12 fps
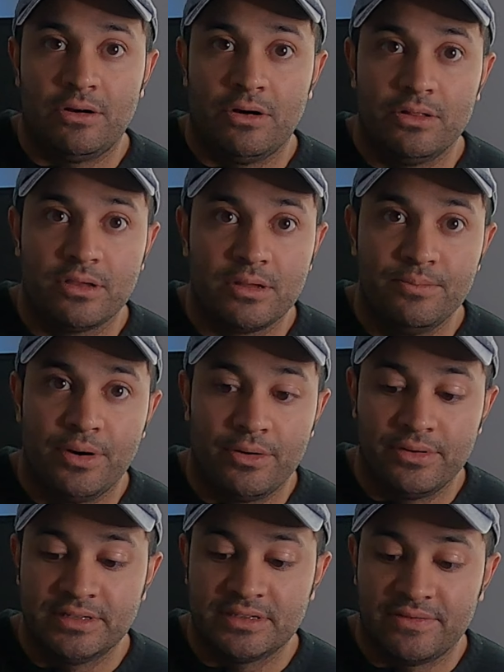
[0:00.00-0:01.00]
all the
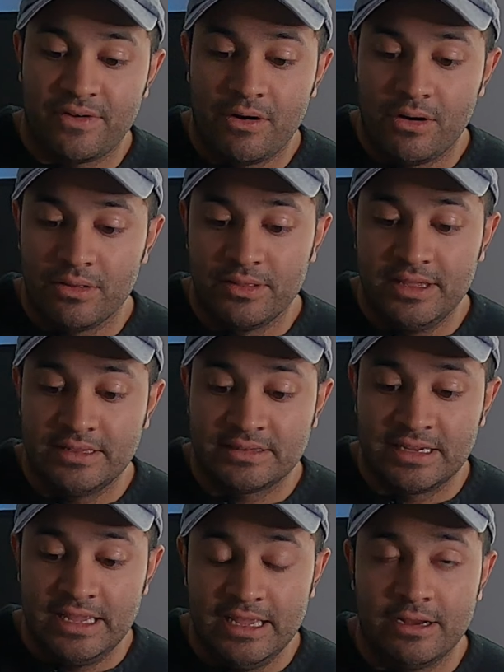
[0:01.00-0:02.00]
components of all this
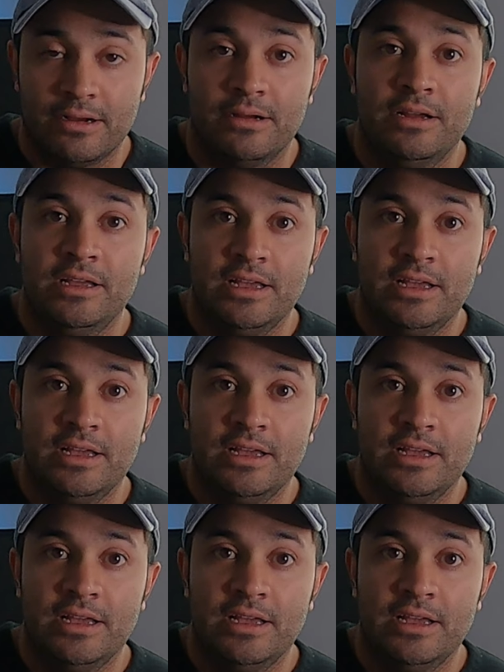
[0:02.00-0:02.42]
gear